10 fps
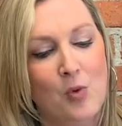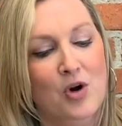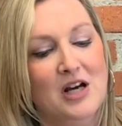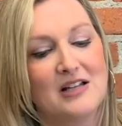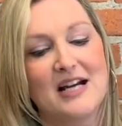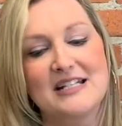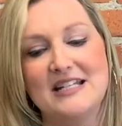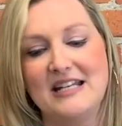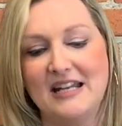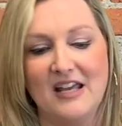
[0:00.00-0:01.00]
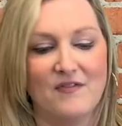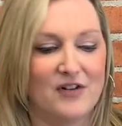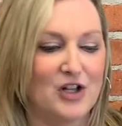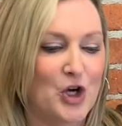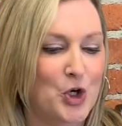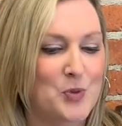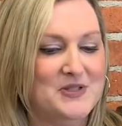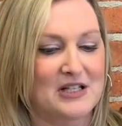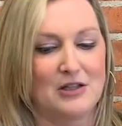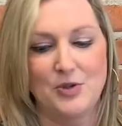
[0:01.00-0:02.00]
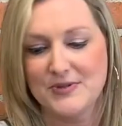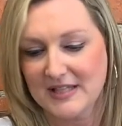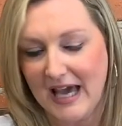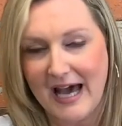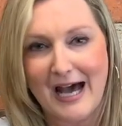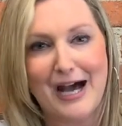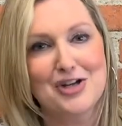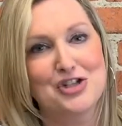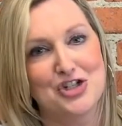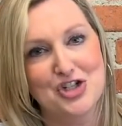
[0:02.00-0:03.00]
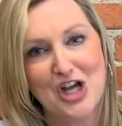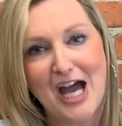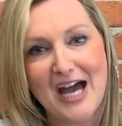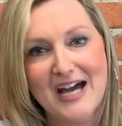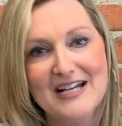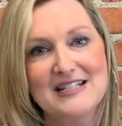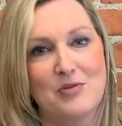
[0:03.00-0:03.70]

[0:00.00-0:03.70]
we're collecting envelopes and loose cash and checks.